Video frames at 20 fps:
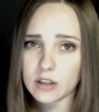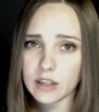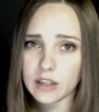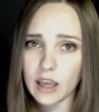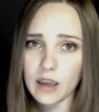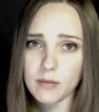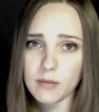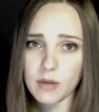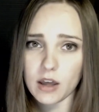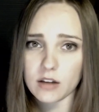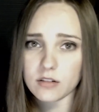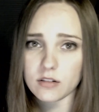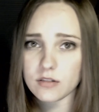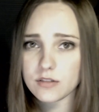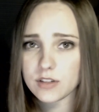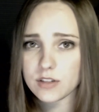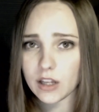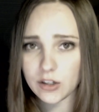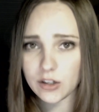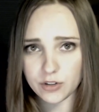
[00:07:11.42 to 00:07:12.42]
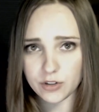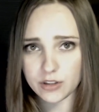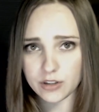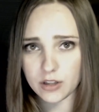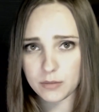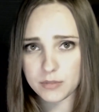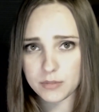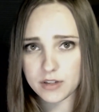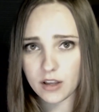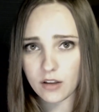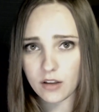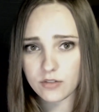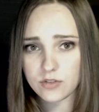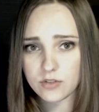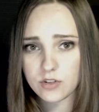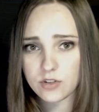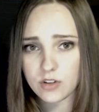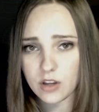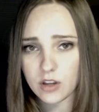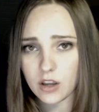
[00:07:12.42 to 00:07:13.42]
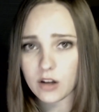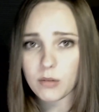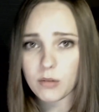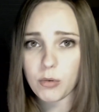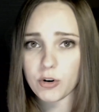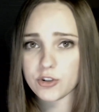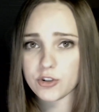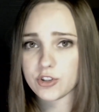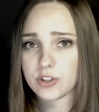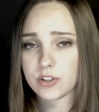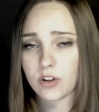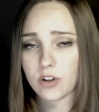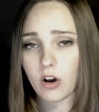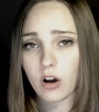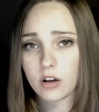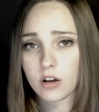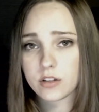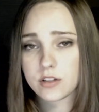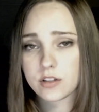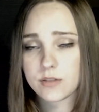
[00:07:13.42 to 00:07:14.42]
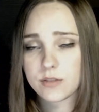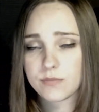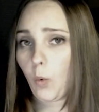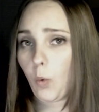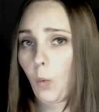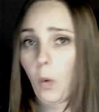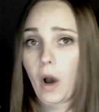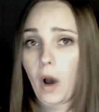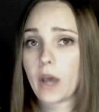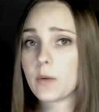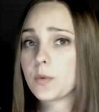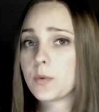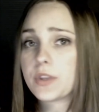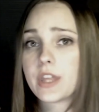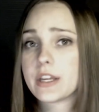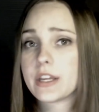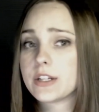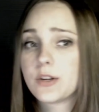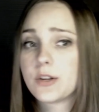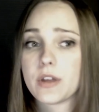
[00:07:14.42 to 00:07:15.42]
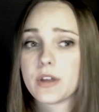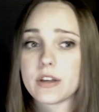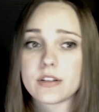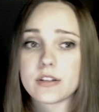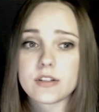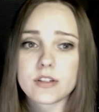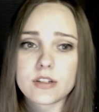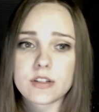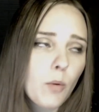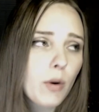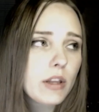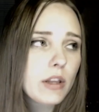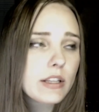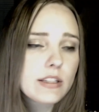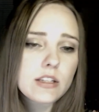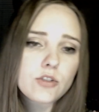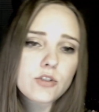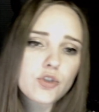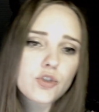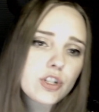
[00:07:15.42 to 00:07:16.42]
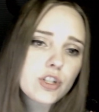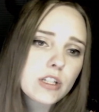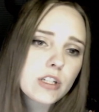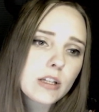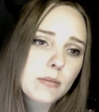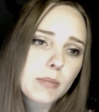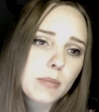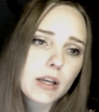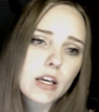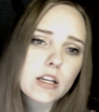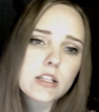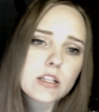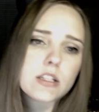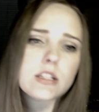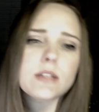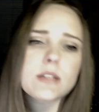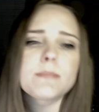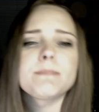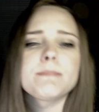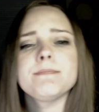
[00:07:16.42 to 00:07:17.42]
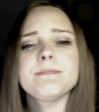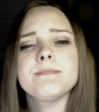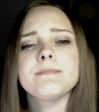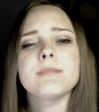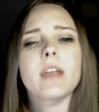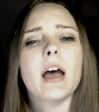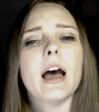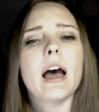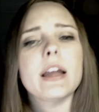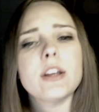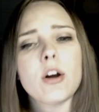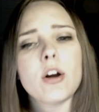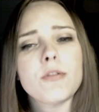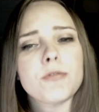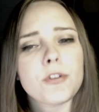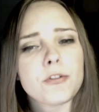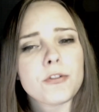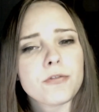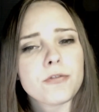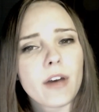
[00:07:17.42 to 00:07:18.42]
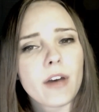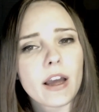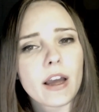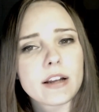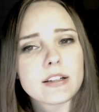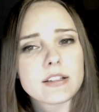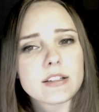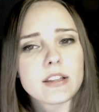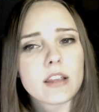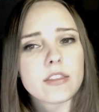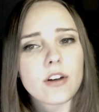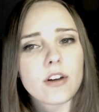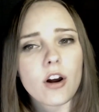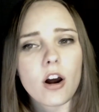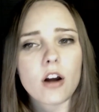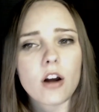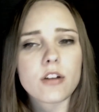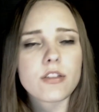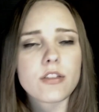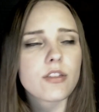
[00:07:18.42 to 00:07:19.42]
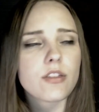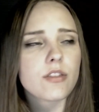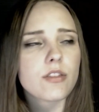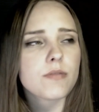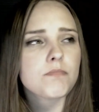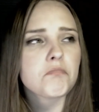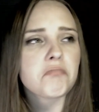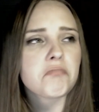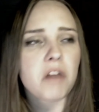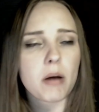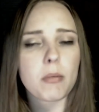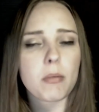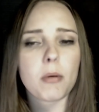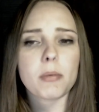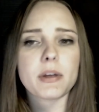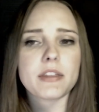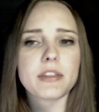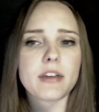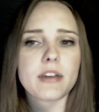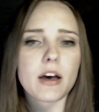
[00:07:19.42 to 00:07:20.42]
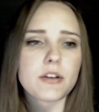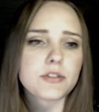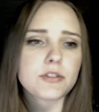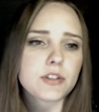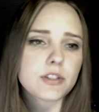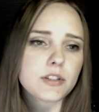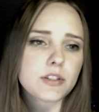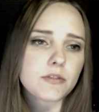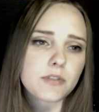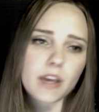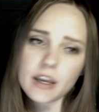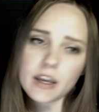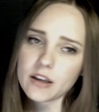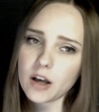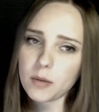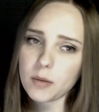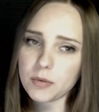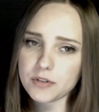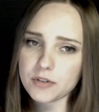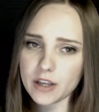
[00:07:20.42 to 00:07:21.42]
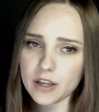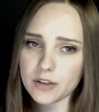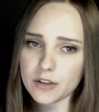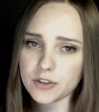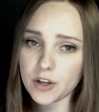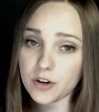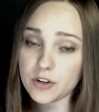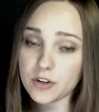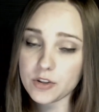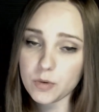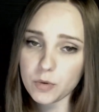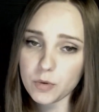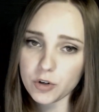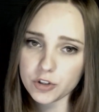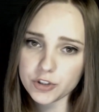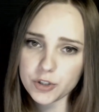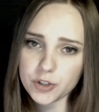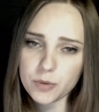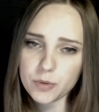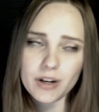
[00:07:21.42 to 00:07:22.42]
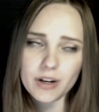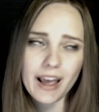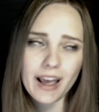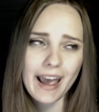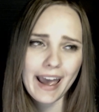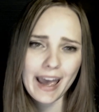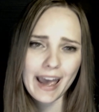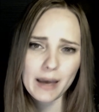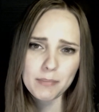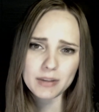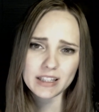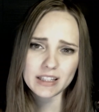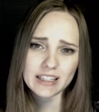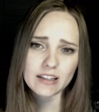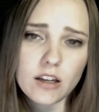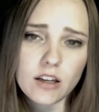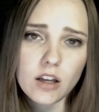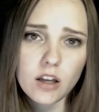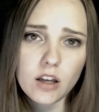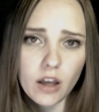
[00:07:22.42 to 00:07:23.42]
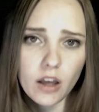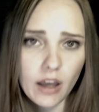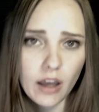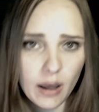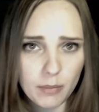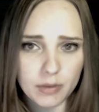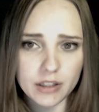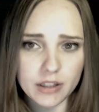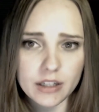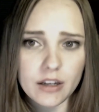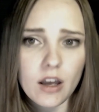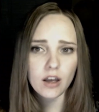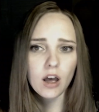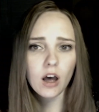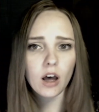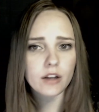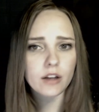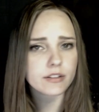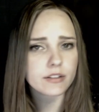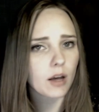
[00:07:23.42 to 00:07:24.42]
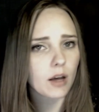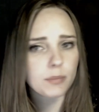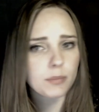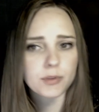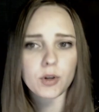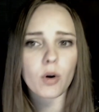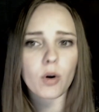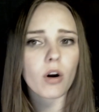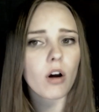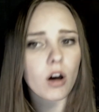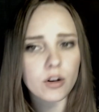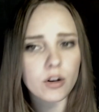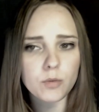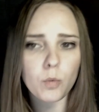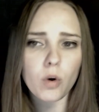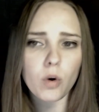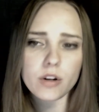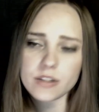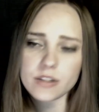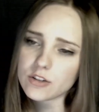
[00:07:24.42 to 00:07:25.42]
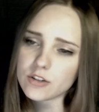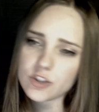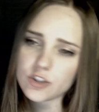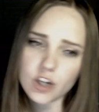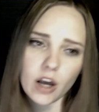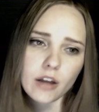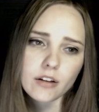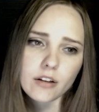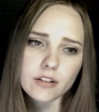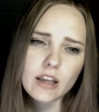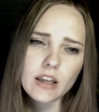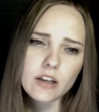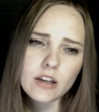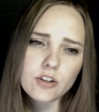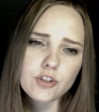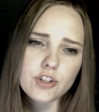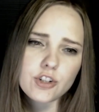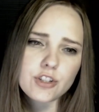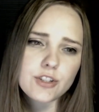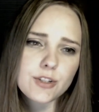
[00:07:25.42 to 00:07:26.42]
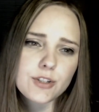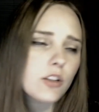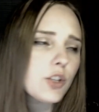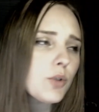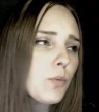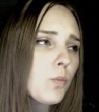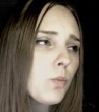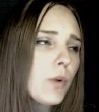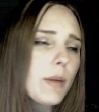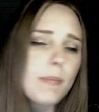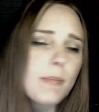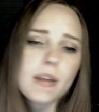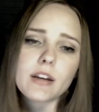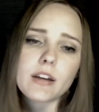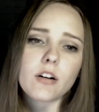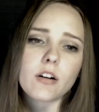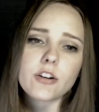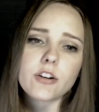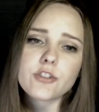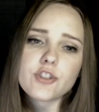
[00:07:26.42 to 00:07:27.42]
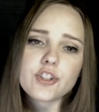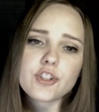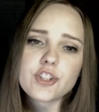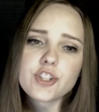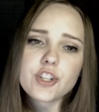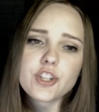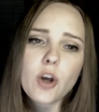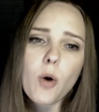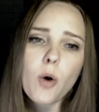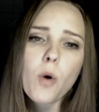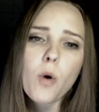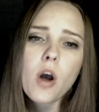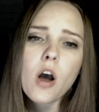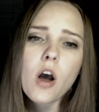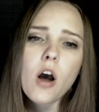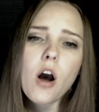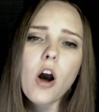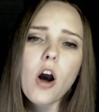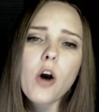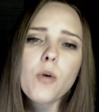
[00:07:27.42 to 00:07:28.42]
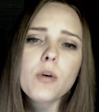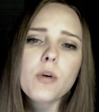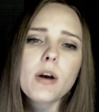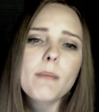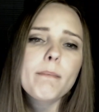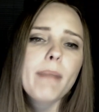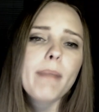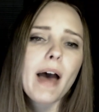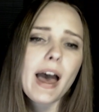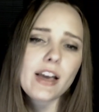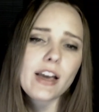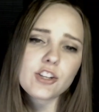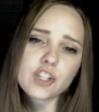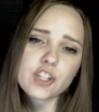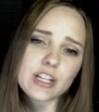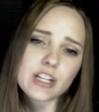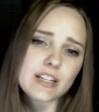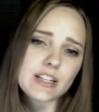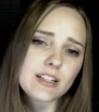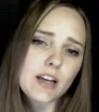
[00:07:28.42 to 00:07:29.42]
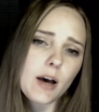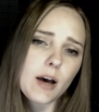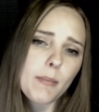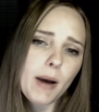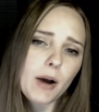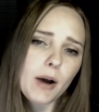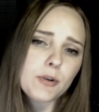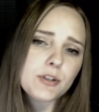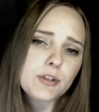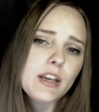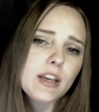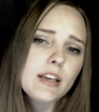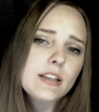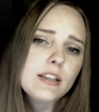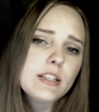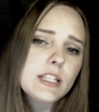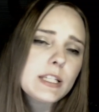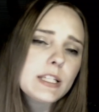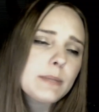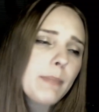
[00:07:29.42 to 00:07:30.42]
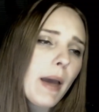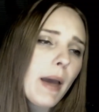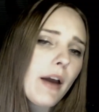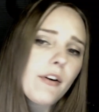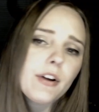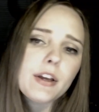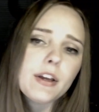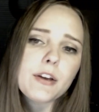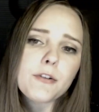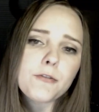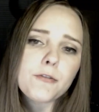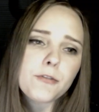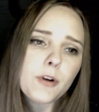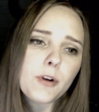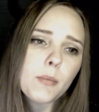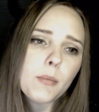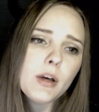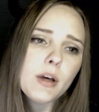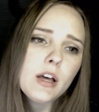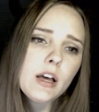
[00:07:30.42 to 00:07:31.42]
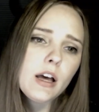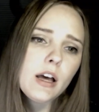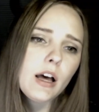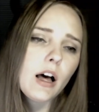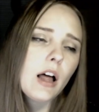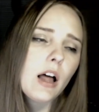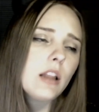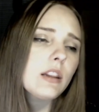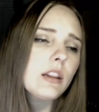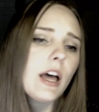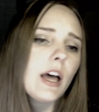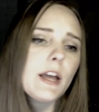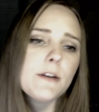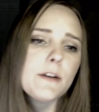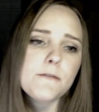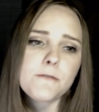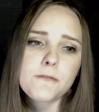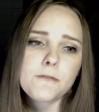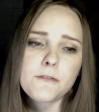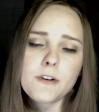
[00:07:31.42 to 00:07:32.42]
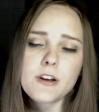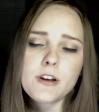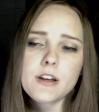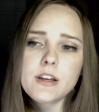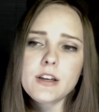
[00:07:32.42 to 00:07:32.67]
gay men centering themselves in abortion talks. Why would they do this? Well, it's interesting because I know for a fact that there are probably thousands of gay couples out there in the world who would happily, happily adopt your unwanted child. That you're just, you women are just so, oh, compassionate about sparing from a life